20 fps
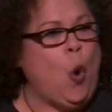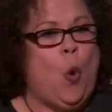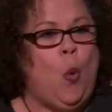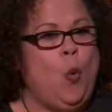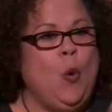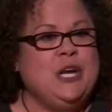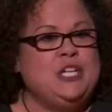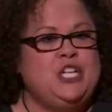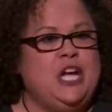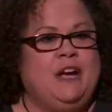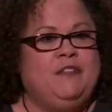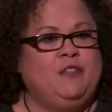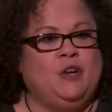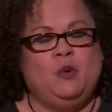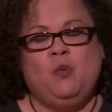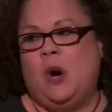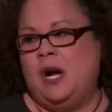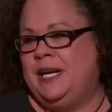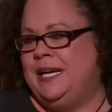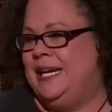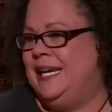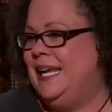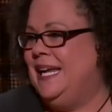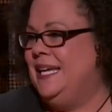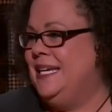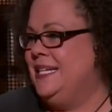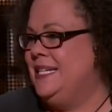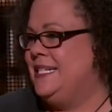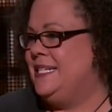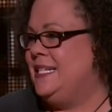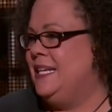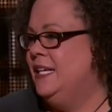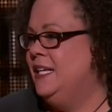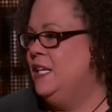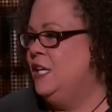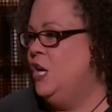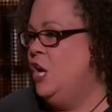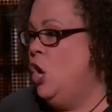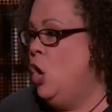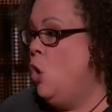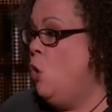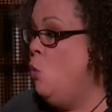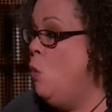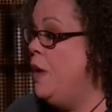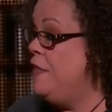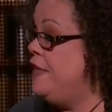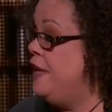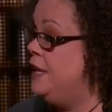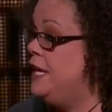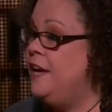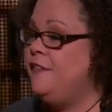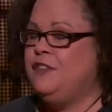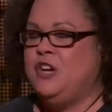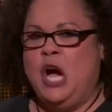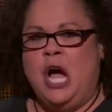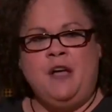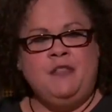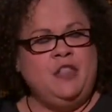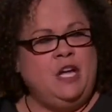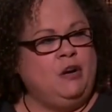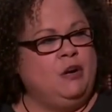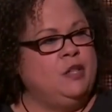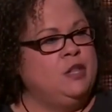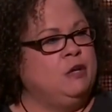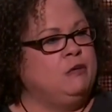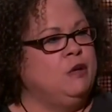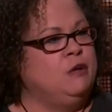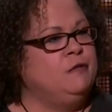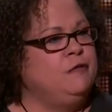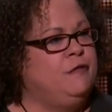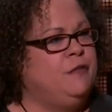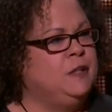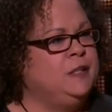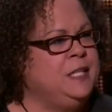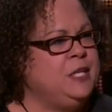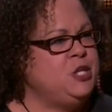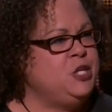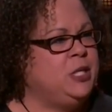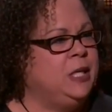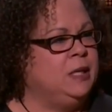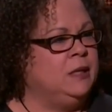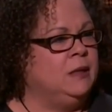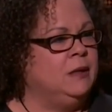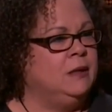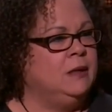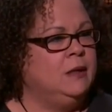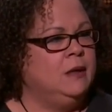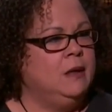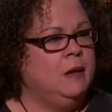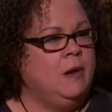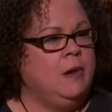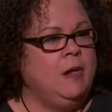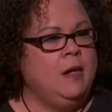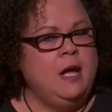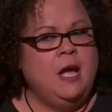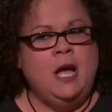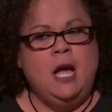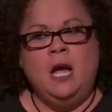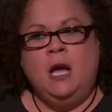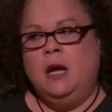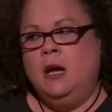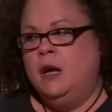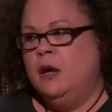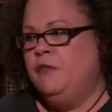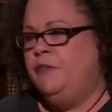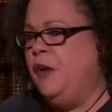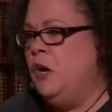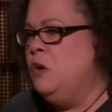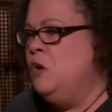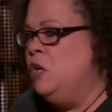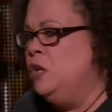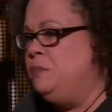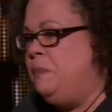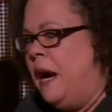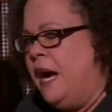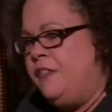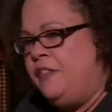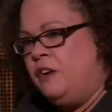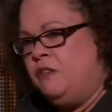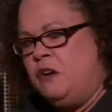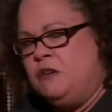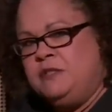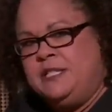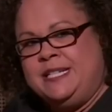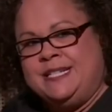whichever one it is, well, they'll have gone there on their own volition, fueled by their own